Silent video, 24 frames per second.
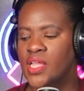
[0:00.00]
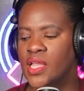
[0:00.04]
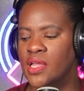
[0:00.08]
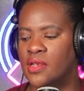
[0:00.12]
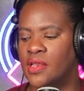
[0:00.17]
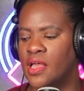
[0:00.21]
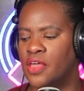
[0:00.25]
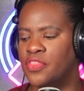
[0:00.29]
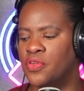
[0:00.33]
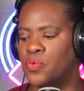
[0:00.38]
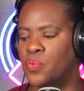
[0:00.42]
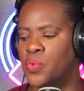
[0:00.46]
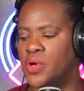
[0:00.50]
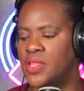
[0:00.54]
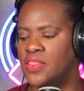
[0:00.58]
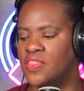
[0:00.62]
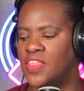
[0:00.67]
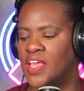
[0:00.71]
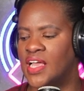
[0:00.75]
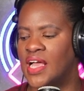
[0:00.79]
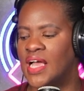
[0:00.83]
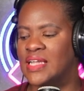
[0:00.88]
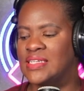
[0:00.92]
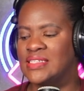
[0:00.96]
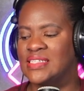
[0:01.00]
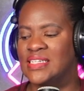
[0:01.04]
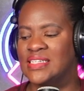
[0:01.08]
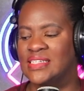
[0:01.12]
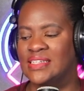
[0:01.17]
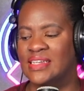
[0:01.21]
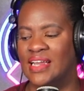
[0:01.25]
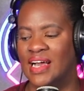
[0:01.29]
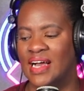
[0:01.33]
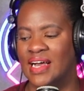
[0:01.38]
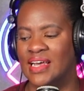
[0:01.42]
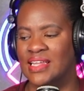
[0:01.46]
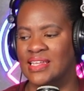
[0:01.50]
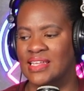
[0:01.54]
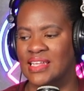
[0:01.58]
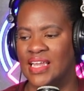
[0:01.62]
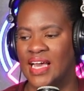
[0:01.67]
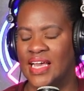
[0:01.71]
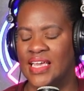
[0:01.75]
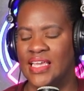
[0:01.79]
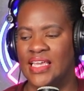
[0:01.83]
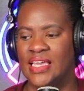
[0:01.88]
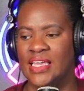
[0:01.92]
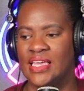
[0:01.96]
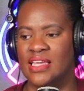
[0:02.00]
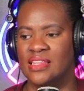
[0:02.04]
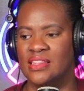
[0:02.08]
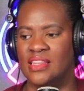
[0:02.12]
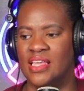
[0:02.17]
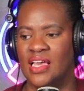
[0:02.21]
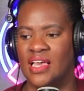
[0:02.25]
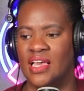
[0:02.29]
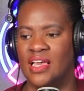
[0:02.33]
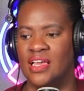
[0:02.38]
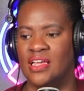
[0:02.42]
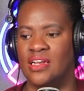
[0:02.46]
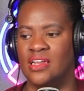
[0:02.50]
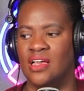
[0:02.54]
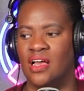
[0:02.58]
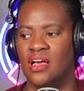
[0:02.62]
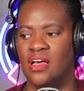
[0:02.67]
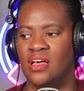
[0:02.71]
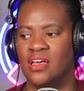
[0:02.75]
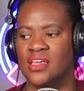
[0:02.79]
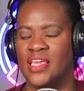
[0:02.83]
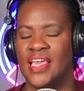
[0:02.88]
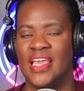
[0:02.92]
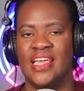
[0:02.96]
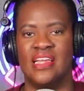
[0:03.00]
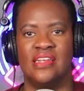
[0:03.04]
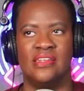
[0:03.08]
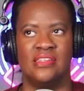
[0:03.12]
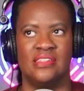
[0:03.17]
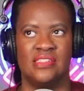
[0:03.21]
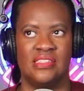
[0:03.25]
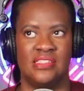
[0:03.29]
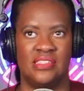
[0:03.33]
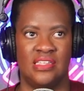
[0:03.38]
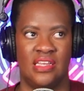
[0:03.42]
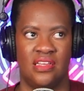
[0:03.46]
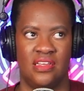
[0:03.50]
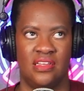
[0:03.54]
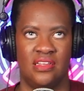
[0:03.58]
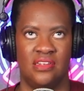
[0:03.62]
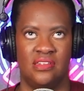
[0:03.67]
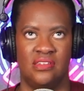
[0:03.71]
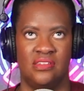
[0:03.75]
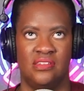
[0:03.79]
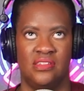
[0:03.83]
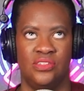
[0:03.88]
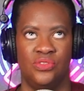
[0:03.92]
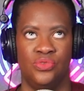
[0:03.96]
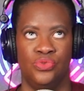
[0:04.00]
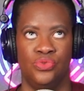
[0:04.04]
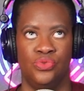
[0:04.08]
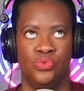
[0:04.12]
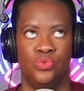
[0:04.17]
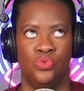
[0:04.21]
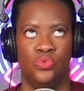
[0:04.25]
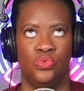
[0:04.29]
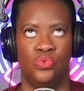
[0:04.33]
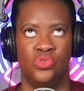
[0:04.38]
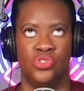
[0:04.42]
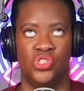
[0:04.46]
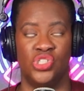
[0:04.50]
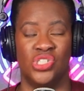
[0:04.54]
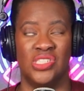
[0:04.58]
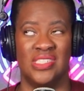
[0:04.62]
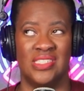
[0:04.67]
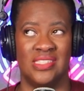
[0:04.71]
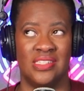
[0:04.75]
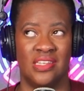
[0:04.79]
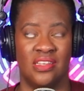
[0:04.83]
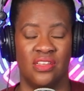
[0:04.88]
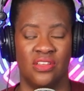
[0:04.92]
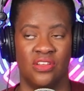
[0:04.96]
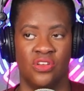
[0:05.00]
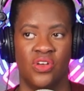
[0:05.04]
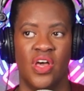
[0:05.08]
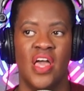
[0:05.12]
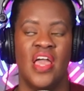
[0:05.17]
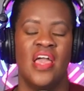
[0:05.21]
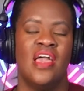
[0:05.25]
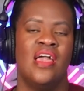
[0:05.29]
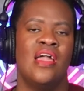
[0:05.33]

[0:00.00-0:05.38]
Now, the one thing I did not like that Candace said to Giselle,